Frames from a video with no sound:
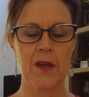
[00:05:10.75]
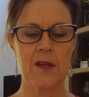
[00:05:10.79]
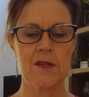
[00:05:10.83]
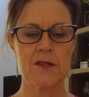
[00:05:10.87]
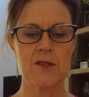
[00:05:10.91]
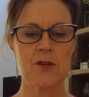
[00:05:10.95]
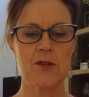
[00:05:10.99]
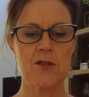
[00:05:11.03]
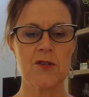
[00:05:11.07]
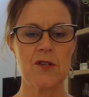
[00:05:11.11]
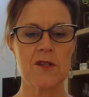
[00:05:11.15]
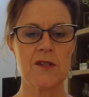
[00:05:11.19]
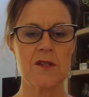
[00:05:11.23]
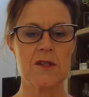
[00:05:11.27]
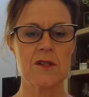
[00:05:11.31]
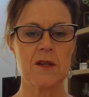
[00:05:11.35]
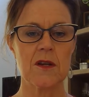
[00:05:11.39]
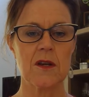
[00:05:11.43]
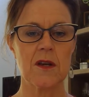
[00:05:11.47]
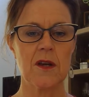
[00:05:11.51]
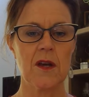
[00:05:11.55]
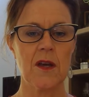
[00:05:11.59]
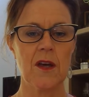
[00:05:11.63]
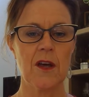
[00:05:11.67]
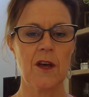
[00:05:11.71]
So just
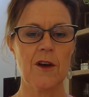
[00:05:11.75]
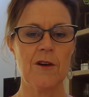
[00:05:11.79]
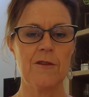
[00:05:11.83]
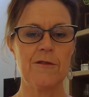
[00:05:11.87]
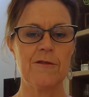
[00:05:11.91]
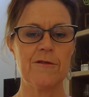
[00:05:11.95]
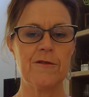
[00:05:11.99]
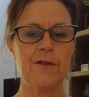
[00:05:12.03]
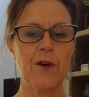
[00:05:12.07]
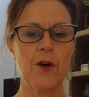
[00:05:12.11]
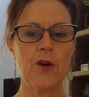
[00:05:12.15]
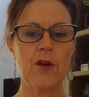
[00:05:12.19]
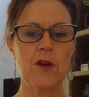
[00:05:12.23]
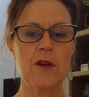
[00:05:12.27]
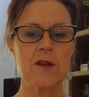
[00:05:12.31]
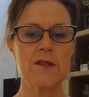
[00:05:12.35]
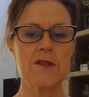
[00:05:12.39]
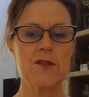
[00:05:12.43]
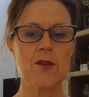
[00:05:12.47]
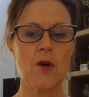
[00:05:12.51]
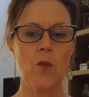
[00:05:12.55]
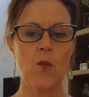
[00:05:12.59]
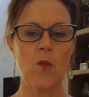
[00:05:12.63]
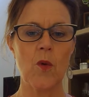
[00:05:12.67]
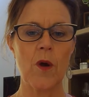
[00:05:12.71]

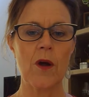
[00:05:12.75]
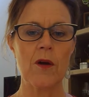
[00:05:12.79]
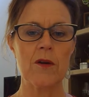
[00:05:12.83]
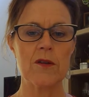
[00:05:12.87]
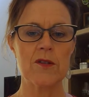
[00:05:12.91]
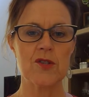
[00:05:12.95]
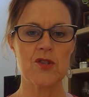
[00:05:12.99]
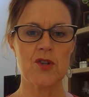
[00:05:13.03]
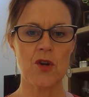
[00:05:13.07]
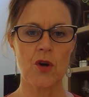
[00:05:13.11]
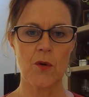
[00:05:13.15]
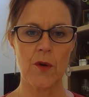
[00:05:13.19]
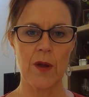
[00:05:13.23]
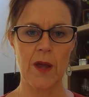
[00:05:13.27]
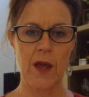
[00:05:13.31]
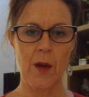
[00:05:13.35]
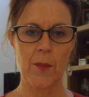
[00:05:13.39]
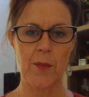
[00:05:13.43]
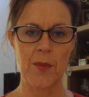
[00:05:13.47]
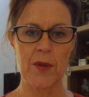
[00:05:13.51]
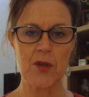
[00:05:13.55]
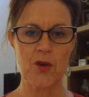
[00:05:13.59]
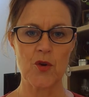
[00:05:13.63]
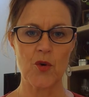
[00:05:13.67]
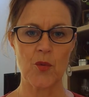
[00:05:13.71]
focus on where it's showing
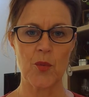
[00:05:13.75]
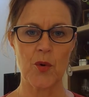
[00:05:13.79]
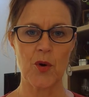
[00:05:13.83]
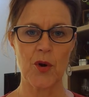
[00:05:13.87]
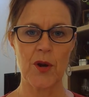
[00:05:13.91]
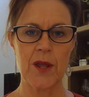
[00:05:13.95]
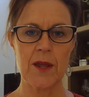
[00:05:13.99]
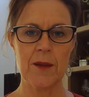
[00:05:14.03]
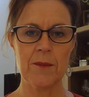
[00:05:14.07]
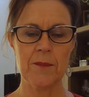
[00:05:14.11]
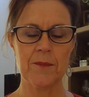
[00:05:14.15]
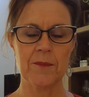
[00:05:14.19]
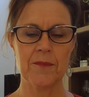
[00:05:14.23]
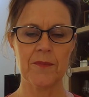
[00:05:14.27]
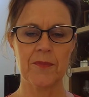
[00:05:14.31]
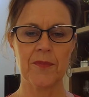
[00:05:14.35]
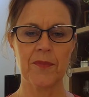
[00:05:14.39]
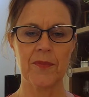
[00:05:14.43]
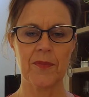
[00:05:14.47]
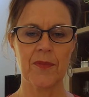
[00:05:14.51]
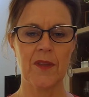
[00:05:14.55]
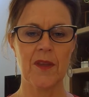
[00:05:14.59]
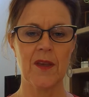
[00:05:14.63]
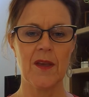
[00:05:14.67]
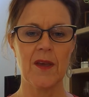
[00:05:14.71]
up in your body
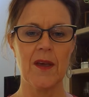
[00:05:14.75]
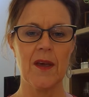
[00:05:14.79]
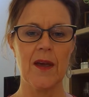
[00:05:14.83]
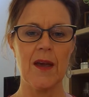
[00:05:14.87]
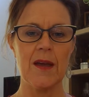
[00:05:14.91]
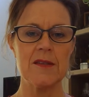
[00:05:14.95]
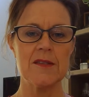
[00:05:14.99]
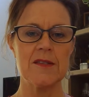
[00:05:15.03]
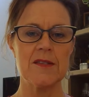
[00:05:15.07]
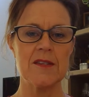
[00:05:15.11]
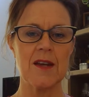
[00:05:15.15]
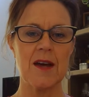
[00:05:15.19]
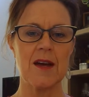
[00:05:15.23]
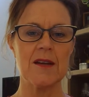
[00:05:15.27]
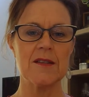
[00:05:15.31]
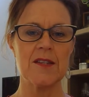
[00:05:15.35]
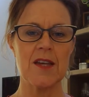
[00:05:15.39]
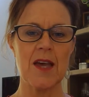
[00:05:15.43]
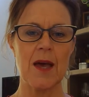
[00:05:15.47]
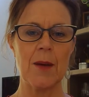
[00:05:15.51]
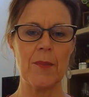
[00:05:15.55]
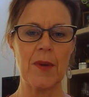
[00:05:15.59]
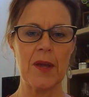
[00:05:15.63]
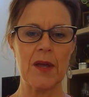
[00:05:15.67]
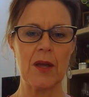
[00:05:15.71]
and start
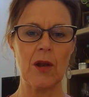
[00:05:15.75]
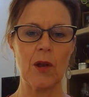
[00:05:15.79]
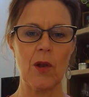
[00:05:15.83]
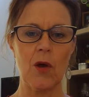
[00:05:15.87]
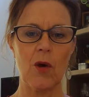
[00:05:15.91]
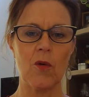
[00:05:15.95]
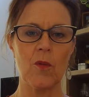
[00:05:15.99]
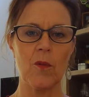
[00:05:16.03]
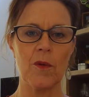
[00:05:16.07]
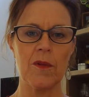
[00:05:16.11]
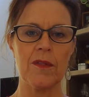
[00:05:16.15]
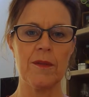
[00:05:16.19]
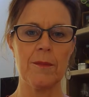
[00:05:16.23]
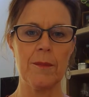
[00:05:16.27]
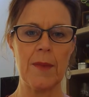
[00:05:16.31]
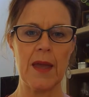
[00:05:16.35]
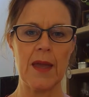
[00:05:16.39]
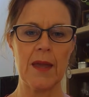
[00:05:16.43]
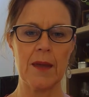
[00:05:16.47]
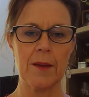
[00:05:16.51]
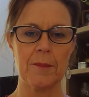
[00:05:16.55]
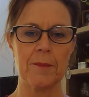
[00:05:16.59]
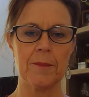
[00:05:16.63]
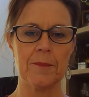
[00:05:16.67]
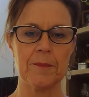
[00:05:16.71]
tapping along with me.